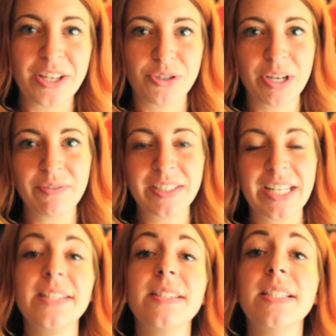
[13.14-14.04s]
Trainwreck
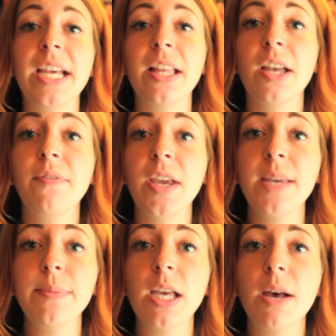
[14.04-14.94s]
tells the tale of
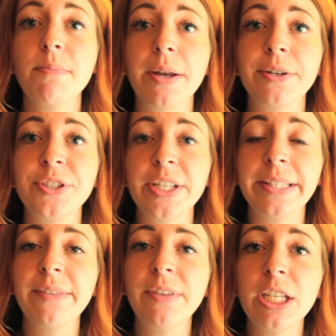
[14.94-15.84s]
Amy, a modern chick
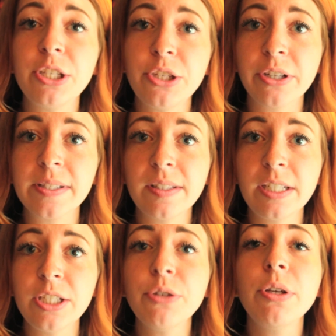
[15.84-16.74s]
living in New York
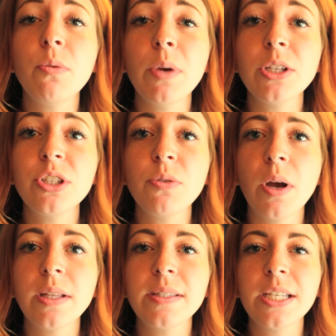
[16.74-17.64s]
City, doing what she
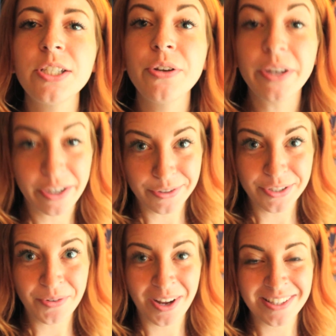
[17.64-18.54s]
wants and doing who
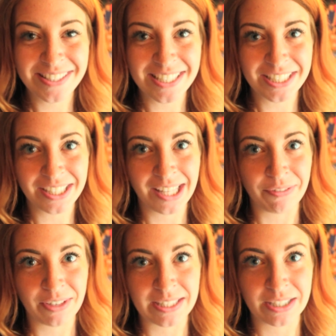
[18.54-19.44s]
she wants until
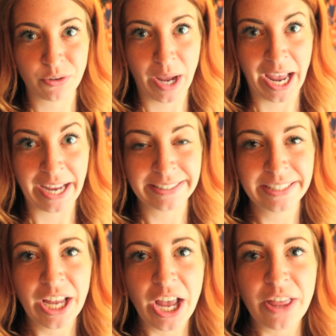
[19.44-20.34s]
life gets in the way.
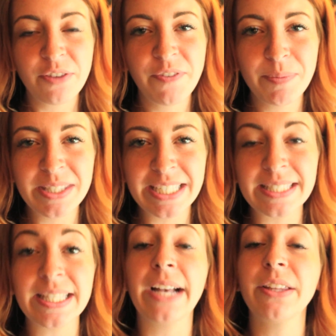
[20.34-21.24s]
The film is
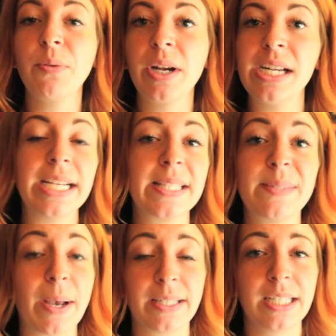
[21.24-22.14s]
exactly what I
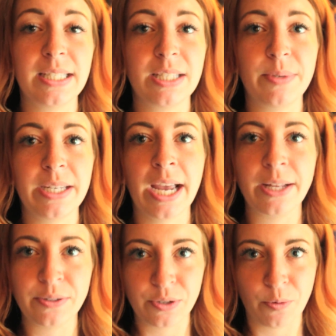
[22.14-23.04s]
expected it to be
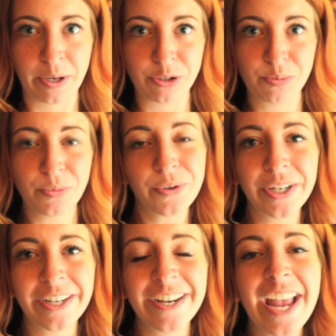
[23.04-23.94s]
and so much
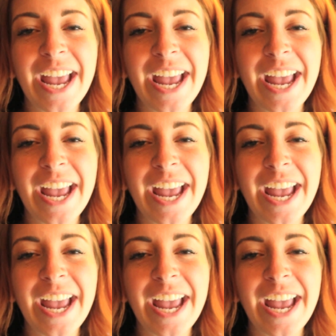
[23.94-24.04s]
more.